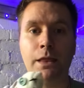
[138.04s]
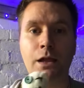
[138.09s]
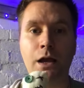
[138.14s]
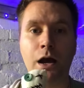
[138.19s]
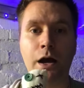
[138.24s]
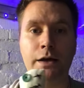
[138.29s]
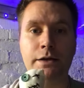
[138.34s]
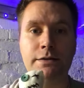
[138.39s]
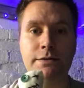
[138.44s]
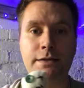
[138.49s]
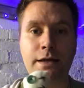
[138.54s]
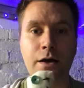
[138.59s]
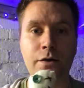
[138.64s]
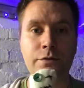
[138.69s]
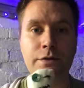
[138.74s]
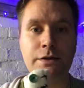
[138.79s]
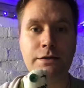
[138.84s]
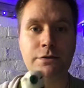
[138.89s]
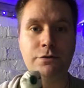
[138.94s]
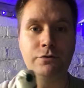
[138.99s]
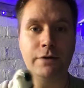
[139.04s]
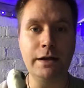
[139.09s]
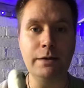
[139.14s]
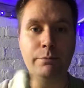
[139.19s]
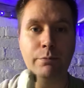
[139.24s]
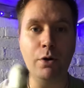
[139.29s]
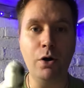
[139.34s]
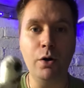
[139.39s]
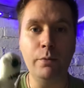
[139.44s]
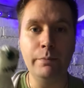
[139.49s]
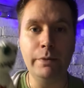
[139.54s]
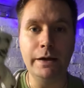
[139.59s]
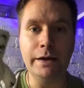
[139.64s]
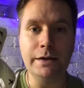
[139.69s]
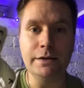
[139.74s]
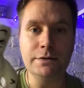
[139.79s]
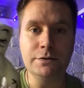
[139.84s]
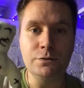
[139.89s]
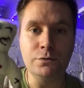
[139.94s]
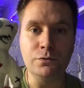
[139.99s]
I sell these great
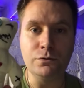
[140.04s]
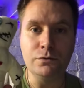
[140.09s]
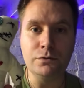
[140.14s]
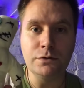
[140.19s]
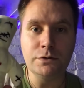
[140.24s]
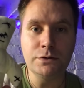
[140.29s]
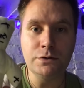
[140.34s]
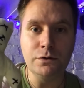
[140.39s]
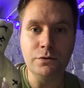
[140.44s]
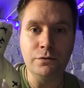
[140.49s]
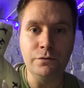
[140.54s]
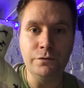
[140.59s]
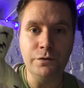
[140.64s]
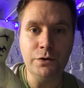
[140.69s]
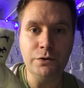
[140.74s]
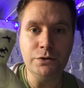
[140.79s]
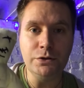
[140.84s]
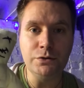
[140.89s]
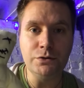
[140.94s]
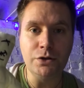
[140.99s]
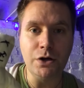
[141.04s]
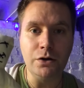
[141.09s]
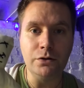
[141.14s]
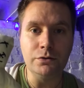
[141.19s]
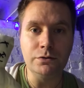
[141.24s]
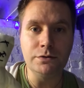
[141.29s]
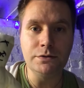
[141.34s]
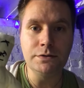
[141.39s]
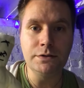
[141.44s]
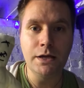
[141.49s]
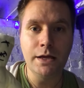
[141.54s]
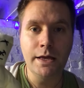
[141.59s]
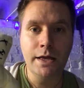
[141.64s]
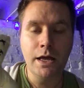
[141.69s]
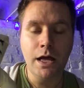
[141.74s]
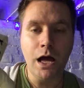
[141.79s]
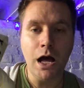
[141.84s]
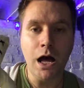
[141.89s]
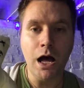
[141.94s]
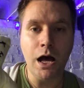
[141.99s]
poppets or sort of voodoo dolls,
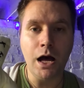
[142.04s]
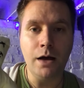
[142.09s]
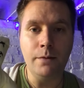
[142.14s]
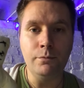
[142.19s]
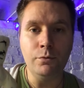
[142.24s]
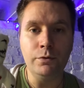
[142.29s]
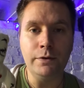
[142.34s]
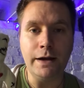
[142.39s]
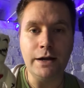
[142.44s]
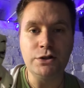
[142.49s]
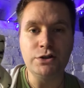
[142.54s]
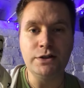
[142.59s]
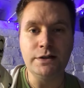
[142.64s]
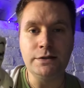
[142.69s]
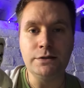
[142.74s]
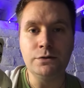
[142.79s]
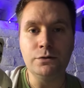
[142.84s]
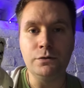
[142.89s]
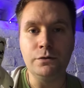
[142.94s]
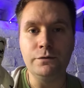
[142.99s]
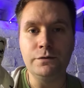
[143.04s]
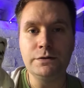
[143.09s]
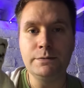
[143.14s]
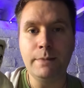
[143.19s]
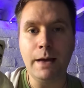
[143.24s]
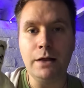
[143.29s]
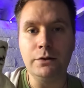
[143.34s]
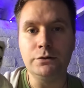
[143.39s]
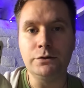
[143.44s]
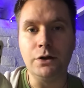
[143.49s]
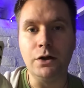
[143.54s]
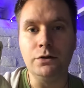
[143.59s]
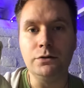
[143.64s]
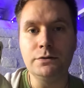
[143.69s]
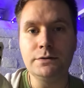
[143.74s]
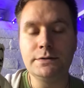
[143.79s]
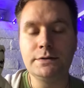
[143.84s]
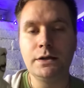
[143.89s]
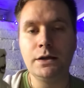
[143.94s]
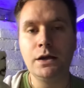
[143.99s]
or actually sort of spell
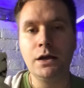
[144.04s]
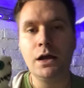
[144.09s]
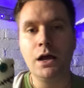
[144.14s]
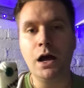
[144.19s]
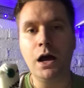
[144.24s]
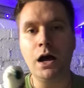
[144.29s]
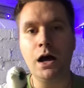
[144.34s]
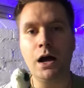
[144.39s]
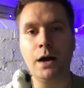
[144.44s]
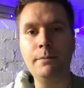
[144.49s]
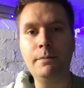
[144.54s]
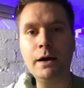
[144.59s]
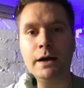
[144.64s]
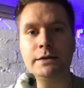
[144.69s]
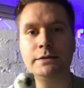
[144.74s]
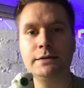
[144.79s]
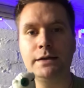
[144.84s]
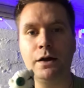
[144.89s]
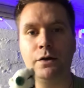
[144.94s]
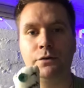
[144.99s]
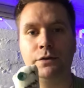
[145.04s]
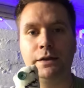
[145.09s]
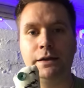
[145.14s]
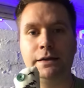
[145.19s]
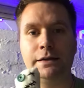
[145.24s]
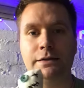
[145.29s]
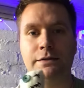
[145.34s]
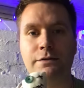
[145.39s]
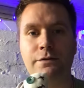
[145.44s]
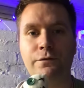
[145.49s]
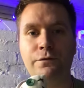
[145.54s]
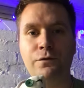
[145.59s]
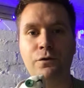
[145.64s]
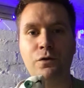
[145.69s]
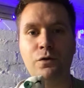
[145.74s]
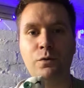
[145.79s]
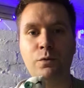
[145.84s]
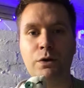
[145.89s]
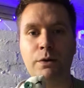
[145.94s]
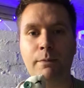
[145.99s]
dolls. I sell these
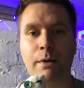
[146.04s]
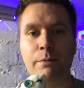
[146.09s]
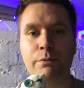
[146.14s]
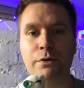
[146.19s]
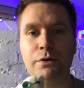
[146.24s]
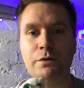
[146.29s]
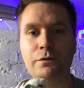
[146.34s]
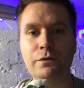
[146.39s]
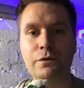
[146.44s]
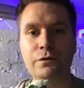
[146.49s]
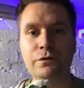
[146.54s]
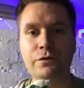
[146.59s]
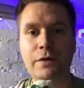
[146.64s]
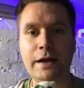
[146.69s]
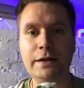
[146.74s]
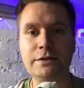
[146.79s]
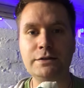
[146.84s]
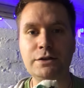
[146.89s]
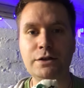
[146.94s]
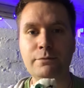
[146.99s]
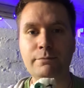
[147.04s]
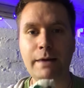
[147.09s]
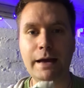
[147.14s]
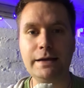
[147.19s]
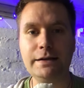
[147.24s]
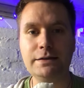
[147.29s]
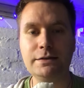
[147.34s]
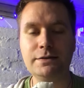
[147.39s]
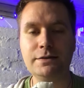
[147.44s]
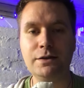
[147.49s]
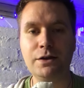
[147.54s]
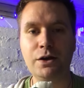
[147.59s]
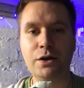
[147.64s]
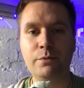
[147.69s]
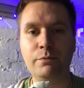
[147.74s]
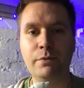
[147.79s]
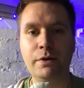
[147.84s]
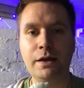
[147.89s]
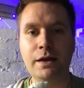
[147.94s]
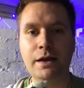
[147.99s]
for one of my beautiful friends who makes
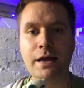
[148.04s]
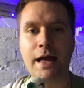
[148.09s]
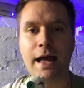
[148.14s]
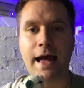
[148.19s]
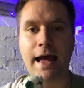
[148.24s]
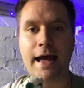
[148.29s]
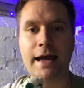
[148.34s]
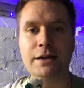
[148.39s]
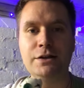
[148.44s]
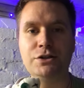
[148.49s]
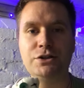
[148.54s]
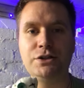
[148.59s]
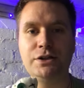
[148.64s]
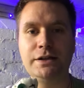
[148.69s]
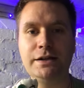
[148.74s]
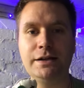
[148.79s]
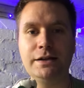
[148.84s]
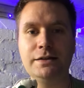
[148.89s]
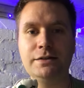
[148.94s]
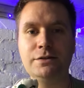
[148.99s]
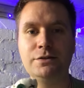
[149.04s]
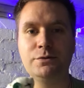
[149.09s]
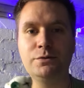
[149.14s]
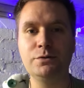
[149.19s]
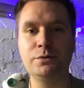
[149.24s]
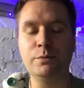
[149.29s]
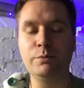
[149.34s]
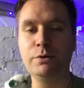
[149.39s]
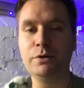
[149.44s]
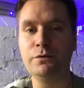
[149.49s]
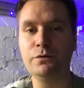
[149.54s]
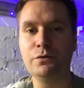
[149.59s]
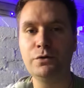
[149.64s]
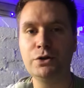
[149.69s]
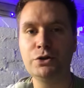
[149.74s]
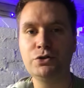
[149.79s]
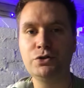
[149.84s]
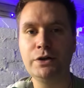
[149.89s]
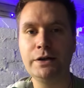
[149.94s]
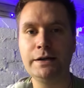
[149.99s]
them, and she is the beautiful
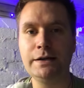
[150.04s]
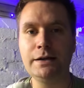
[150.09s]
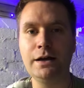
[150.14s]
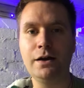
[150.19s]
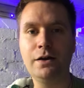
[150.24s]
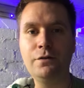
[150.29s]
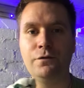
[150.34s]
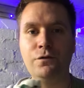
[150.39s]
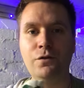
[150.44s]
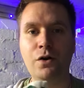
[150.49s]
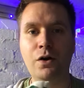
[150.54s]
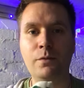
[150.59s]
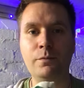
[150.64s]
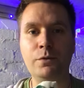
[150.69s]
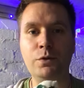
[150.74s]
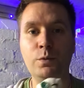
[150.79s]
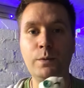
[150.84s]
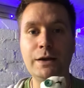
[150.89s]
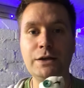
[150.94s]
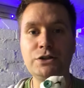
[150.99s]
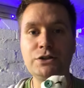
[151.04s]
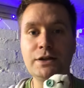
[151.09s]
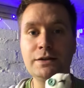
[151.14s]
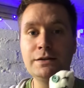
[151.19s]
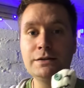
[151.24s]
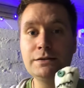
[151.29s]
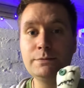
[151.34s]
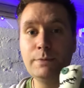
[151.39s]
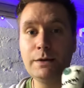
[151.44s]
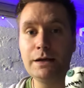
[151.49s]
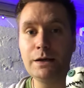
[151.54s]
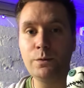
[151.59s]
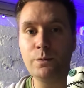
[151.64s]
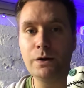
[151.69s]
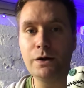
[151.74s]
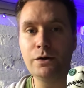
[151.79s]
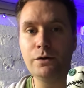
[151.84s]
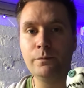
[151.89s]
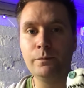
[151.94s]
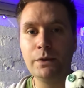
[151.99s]
Katrina from The Witch and the Spinning
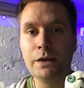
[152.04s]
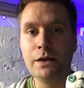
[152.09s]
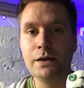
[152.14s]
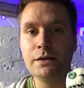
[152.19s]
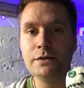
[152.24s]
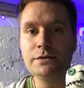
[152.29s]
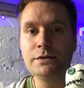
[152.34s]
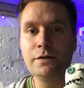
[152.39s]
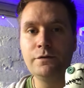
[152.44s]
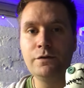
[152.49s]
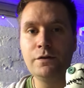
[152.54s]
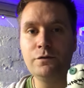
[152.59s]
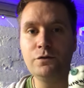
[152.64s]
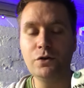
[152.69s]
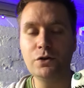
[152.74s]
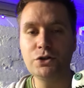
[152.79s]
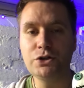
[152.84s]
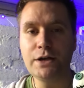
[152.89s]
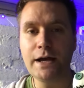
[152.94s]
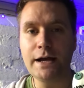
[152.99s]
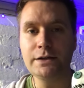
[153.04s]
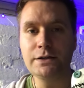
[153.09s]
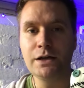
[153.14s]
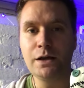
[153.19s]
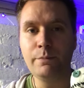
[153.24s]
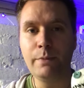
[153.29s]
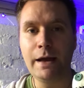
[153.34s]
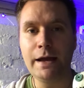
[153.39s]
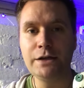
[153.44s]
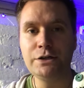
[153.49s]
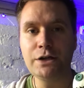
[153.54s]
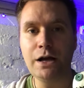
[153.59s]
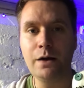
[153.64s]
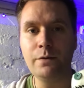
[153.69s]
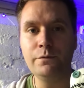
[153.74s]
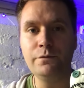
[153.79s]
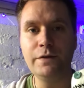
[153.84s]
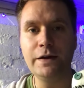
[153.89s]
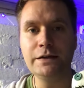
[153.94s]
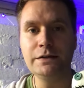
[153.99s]
Wheel. So if you've not checked her page out
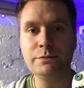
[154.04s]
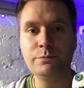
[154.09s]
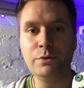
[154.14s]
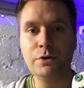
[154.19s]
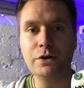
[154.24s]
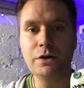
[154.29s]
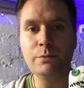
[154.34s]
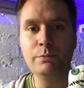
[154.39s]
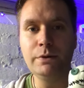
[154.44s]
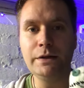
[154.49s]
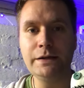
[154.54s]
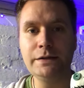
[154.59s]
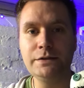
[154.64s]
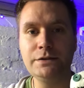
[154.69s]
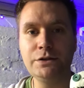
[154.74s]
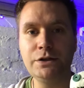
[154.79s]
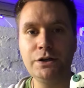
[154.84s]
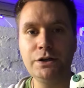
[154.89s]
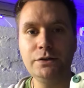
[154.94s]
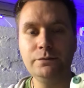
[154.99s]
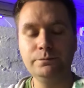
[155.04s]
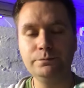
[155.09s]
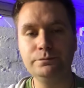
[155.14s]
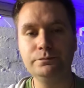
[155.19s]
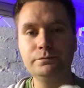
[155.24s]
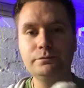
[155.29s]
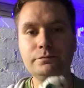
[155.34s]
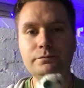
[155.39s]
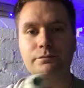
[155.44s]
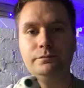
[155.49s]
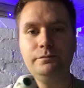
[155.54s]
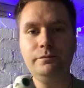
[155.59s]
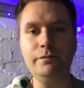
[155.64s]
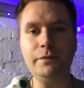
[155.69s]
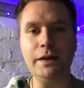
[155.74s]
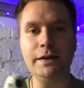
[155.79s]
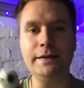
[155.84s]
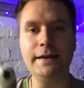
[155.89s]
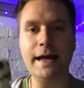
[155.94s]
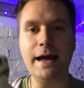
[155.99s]
on Facebook, please do.
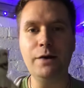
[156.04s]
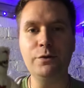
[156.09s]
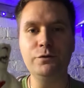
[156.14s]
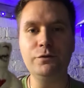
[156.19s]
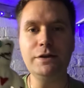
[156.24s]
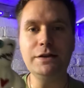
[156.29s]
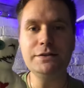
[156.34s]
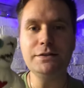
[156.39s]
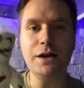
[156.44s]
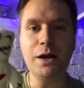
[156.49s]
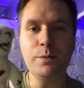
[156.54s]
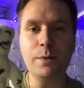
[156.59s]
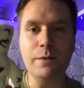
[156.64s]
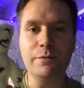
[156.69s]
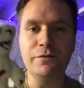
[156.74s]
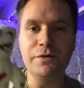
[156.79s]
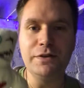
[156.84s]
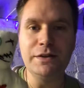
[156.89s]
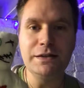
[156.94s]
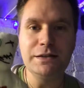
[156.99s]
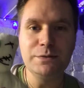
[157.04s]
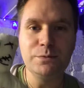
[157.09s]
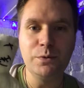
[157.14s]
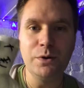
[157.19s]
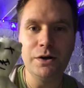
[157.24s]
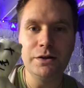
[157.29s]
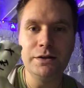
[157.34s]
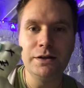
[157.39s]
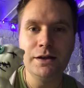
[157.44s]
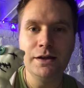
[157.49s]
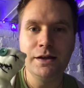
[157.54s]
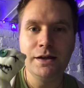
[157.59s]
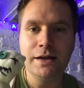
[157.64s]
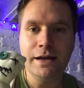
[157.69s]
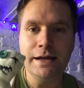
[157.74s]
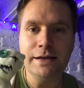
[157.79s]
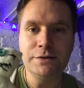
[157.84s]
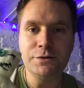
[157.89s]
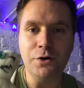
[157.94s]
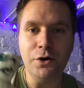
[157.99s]
Now, the reason I went for this one,
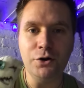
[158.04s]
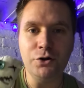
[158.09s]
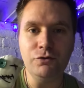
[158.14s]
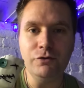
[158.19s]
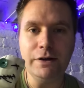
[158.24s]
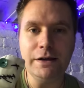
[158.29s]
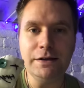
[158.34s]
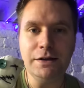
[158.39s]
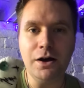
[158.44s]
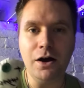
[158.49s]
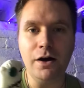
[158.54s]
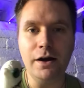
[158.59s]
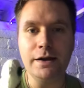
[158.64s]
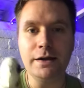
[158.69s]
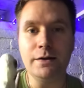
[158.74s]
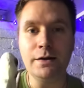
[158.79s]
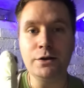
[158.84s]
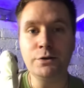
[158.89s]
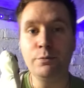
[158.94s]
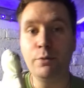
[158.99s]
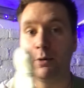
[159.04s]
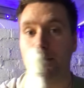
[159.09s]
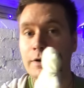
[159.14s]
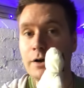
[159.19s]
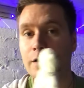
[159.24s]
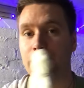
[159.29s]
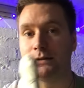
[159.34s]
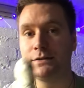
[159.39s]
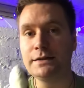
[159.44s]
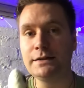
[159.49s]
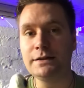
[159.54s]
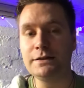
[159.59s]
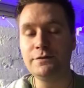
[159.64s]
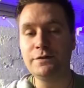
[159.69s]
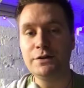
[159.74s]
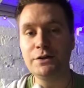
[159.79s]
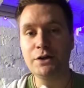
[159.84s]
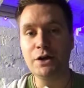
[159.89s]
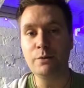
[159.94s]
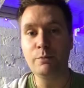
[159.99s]
he's got a green eye. You probably can't see in this
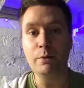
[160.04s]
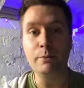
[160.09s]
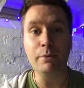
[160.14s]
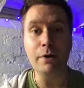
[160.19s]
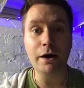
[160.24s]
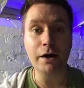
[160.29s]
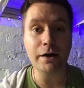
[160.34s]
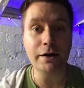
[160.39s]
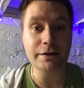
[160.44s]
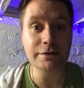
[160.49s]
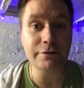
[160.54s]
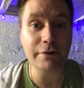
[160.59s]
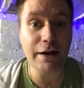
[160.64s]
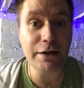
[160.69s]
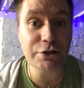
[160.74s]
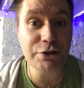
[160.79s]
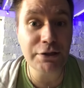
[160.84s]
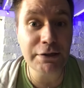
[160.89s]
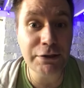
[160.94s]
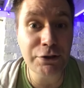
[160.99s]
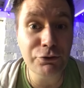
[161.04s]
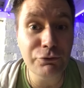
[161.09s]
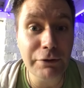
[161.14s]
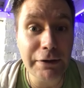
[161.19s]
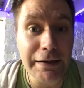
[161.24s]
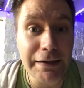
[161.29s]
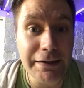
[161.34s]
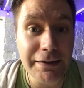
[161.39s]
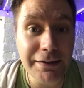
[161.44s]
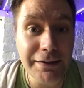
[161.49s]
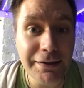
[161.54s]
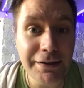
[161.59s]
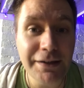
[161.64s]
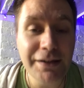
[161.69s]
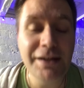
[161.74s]
video, but my eyes are actually green.